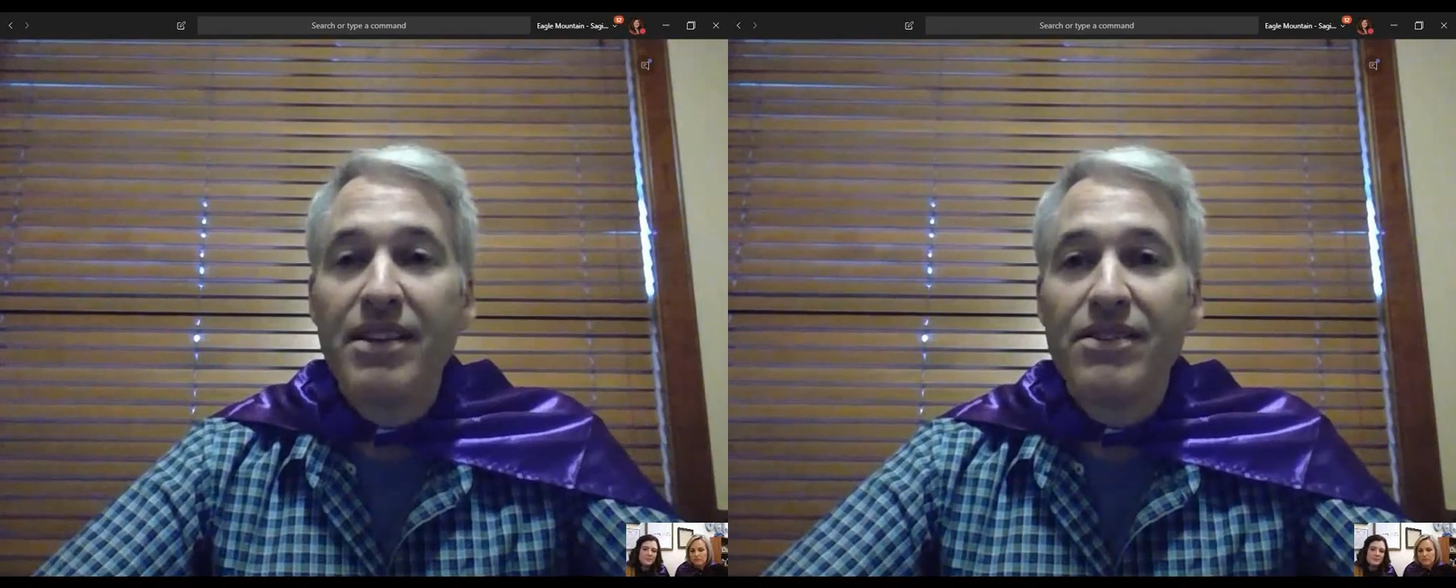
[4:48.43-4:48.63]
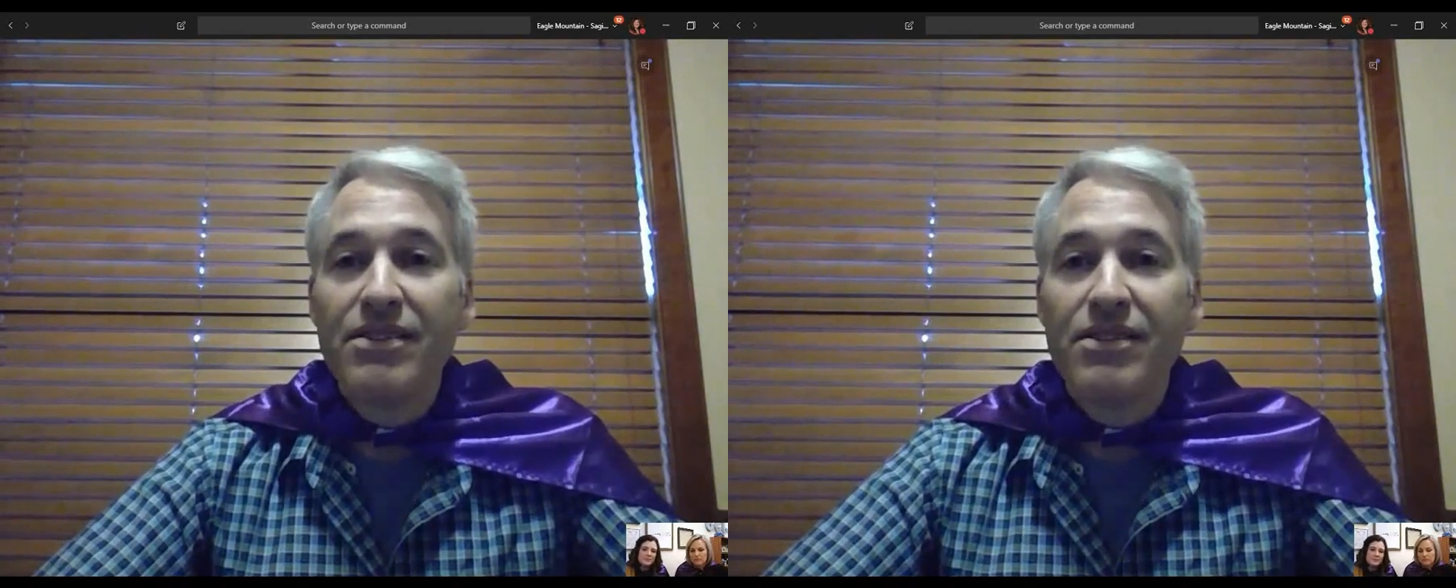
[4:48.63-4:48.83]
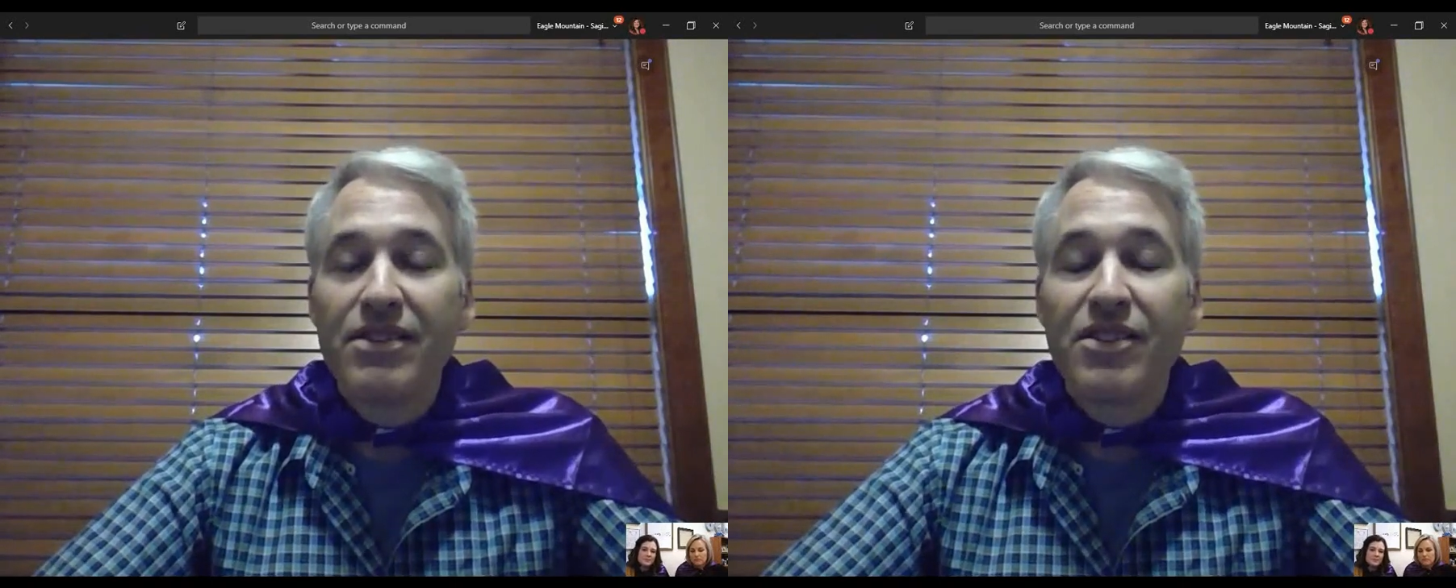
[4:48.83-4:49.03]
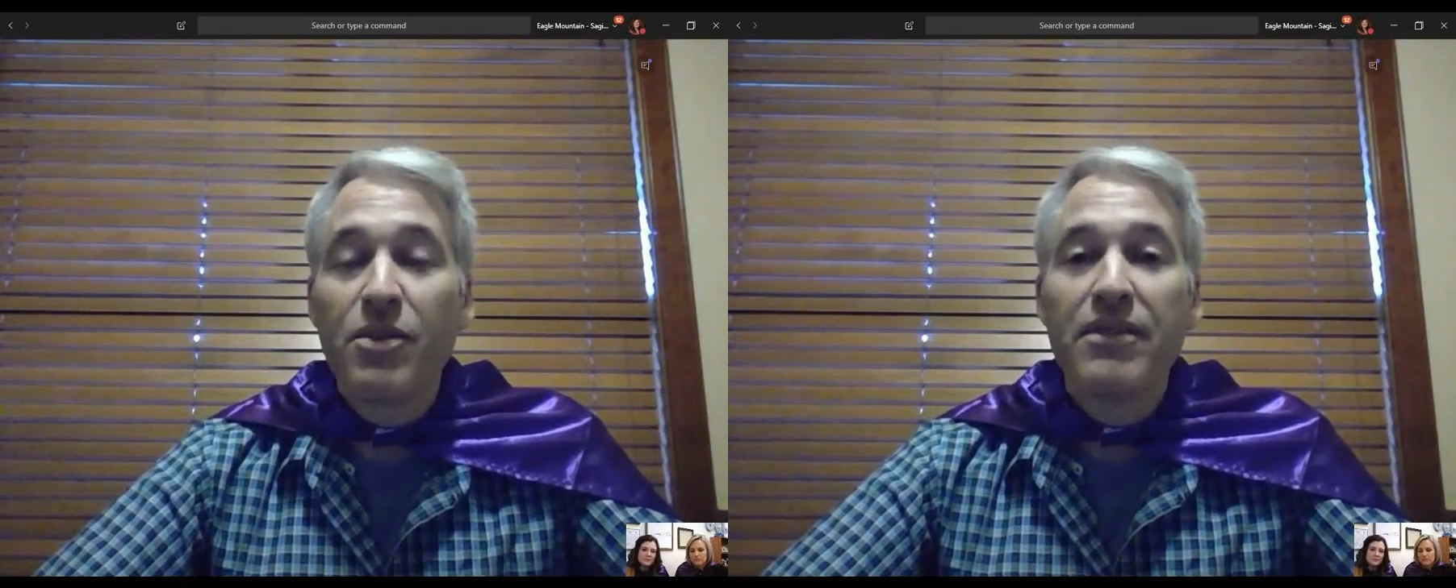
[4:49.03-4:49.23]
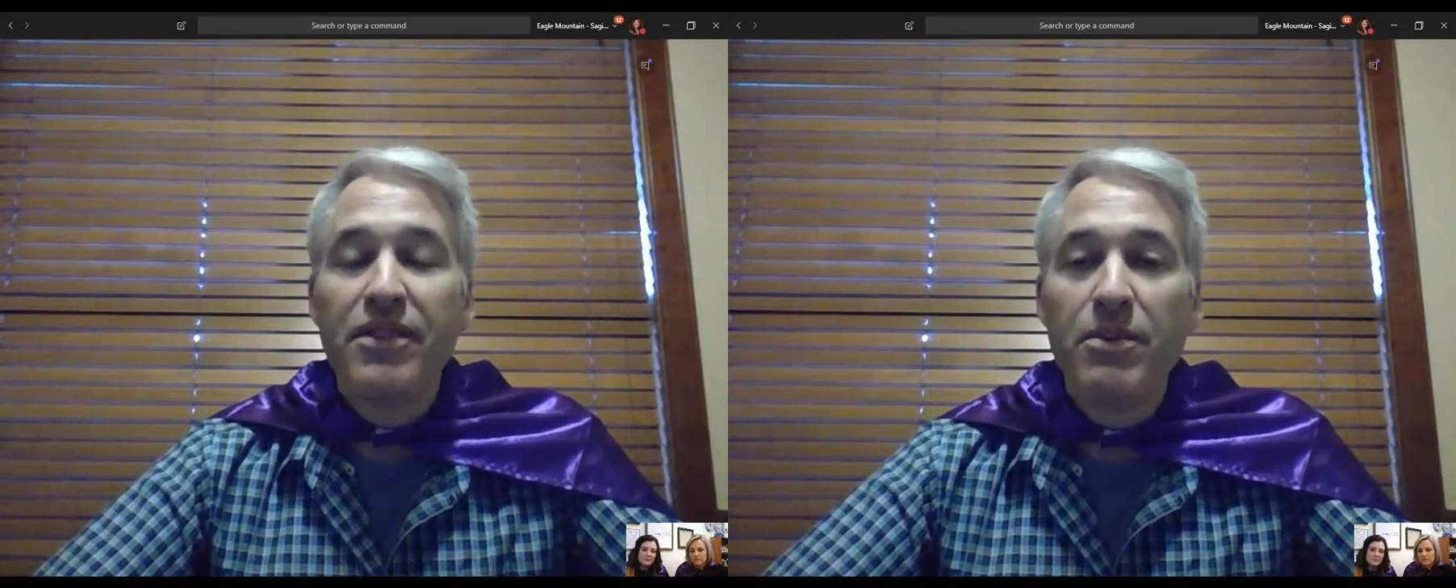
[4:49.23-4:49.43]
there's
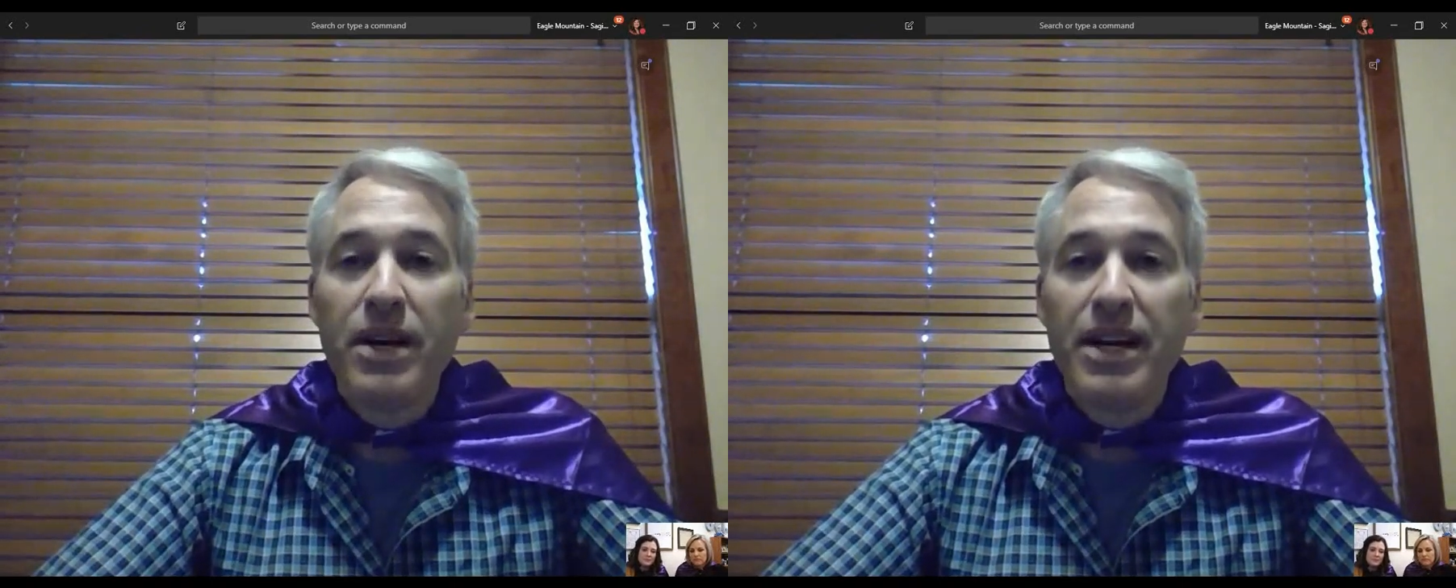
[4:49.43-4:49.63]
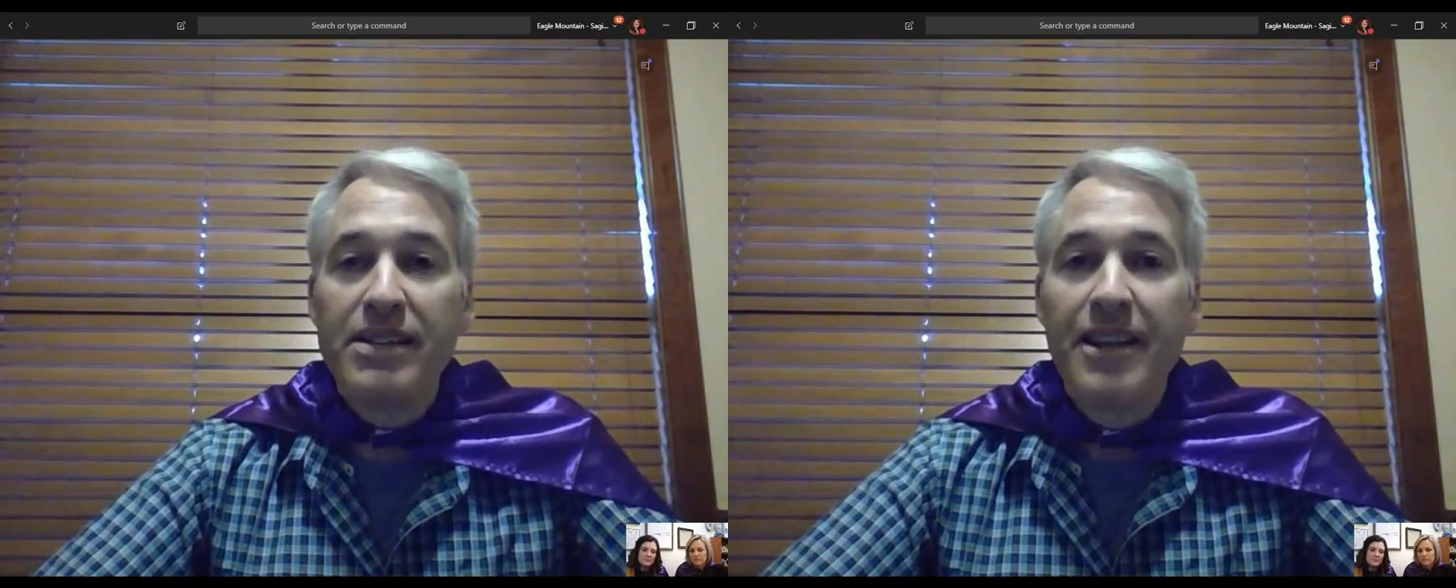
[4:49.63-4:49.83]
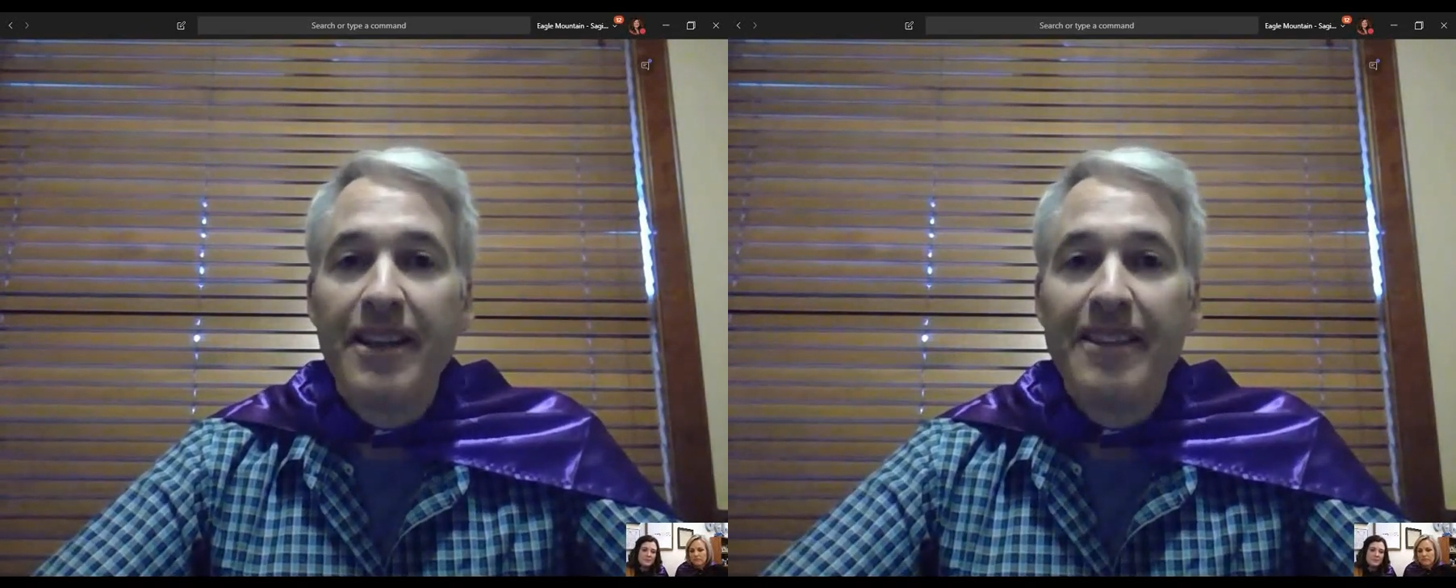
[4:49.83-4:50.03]
quite a few ways.